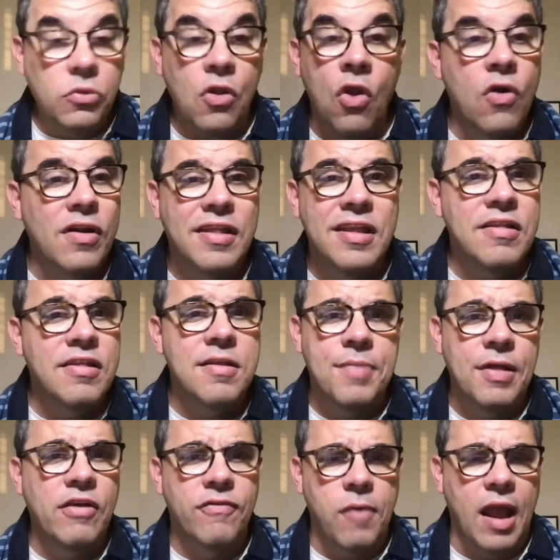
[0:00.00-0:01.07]
or since the
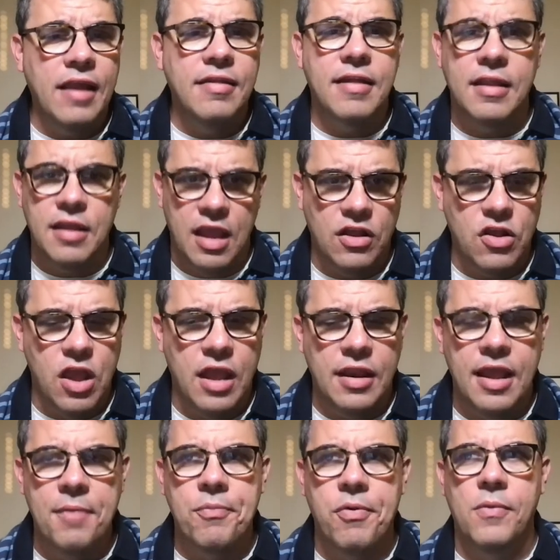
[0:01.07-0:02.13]
Bill of Rights and
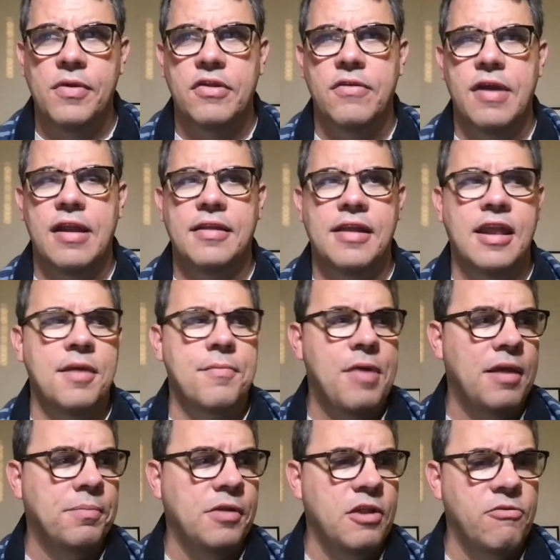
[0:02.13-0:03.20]
IPRA was created, the
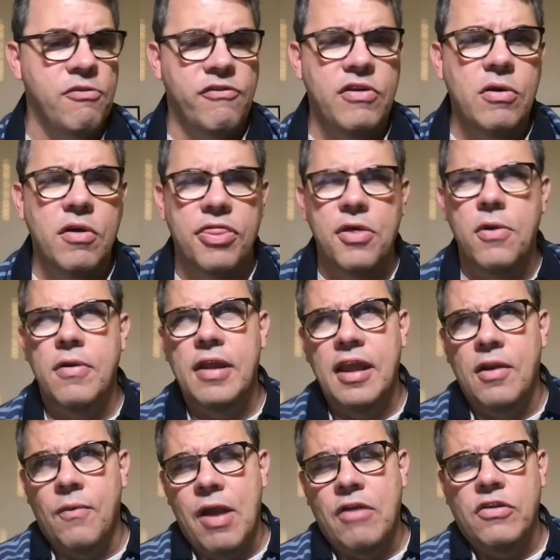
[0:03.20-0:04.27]
Independent Police Review Authority,
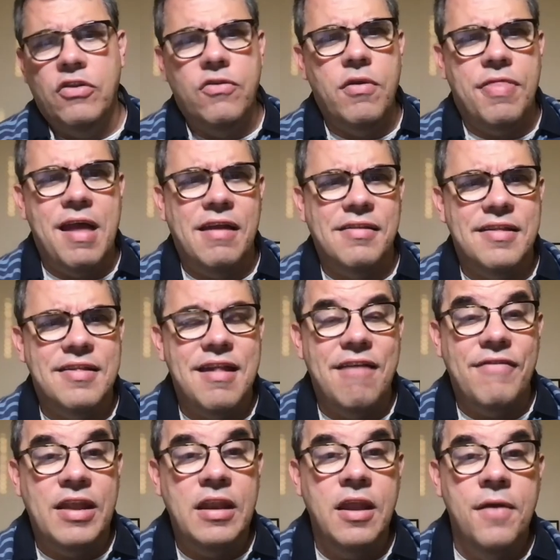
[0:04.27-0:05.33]
in around the
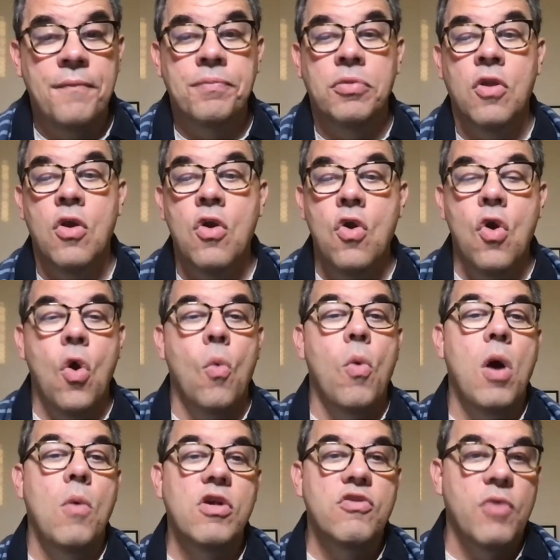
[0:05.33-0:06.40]
2007,
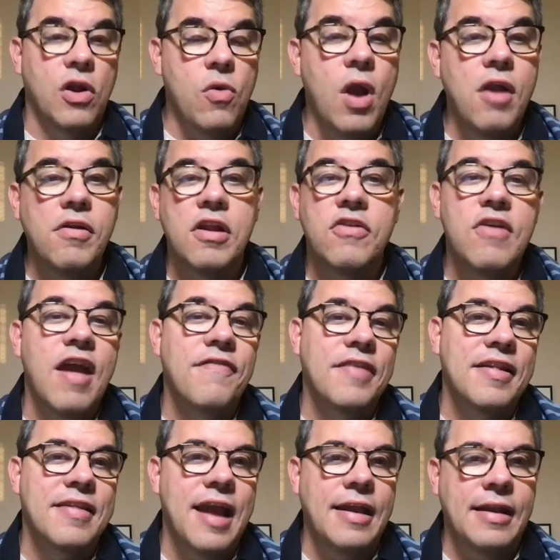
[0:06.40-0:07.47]
what was required is you have
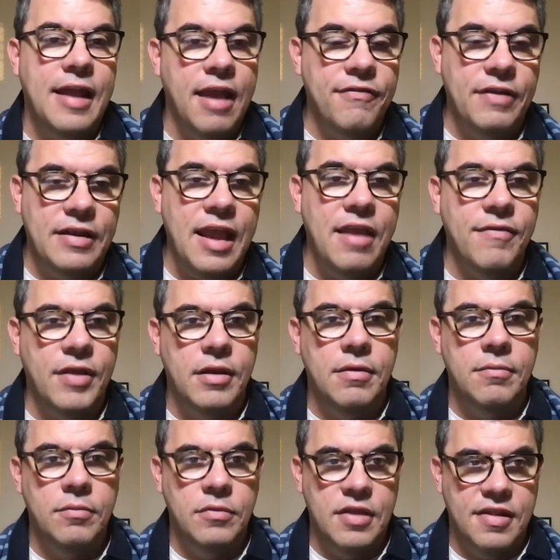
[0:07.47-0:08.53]
to sign an affidavit
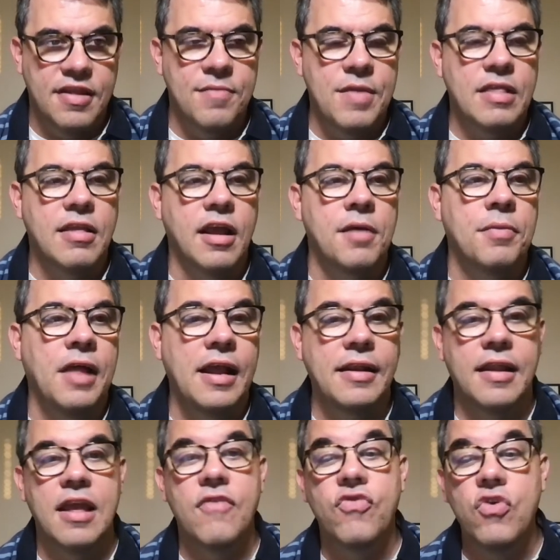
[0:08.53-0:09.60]
to submit the
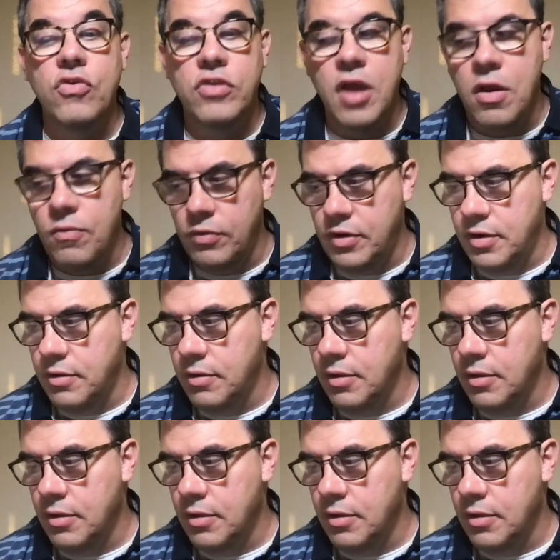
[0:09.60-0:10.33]
complaint. If you don't,